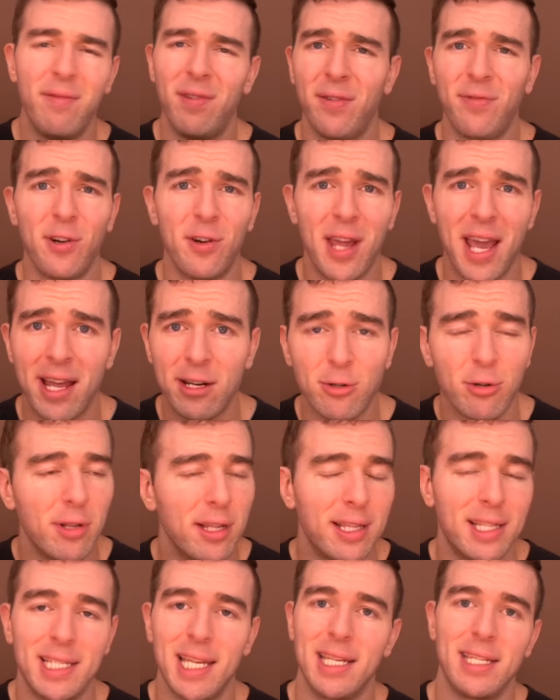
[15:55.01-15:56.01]
Even if you're
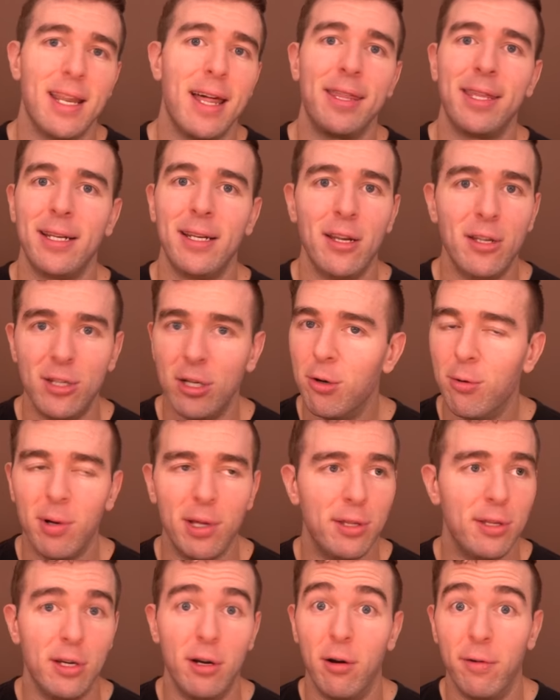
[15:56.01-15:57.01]
natural, like, this has nothing to do
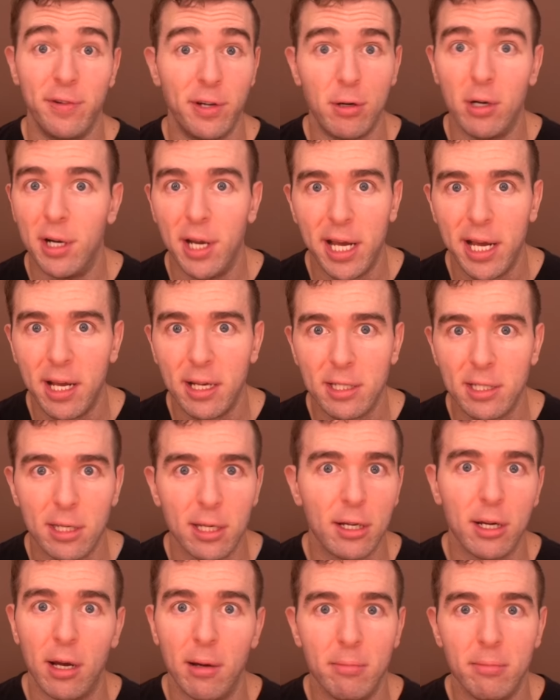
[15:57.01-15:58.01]
with, you know, if you're enhanced,
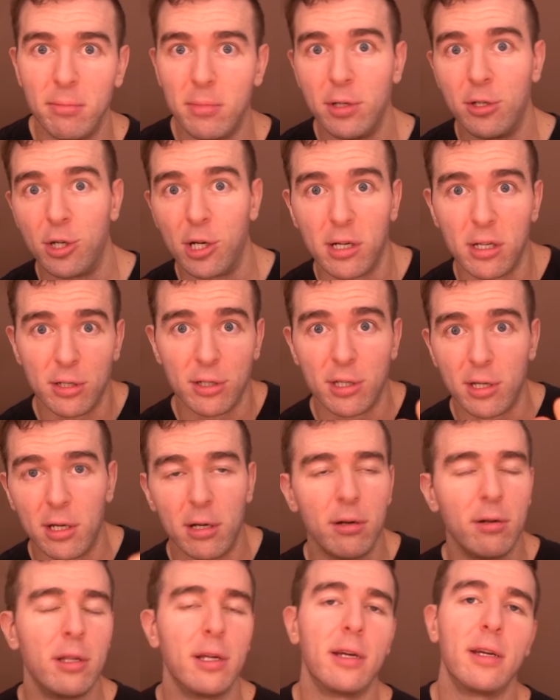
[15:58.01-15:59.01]
like, come check us out.